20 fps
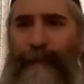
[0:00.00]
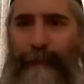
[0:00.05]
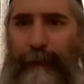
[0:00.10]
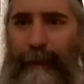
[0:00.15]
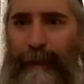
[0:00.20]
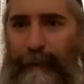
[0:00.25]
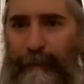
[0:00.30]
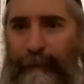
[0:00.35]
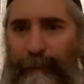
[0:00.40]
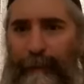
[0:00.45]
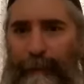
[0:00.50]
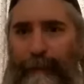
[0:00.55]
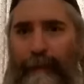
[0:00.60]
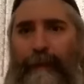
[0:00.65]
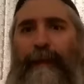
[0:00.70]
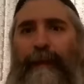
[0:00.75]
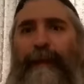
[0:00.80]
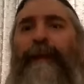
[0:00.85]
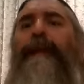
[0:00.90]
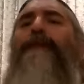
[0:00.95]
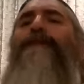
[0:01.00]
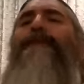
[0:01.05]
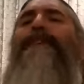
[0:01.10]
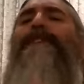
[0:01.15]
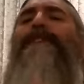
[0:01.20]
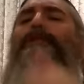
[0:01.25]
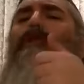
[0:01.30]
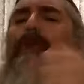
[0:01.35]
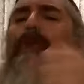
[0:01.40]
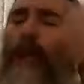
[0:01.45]
for me. If
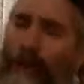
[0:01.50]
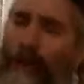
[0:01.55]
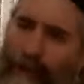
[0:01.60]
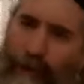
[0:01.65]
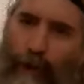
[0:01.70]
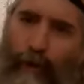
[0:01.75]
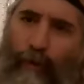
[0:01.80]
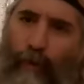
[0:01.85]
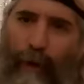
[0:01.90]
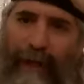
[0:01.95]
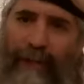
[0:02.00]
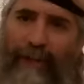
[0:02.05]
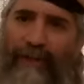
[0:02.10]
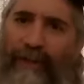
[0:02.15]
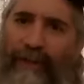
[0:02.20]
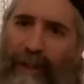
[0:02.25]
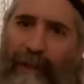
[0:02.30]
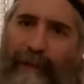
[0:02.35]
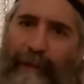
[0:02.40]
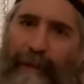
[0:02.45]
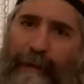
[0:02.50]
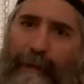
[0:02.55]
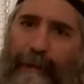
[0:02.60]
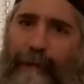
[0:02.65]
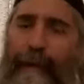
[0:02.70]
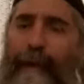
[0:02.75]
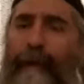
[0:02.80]
it's just a question,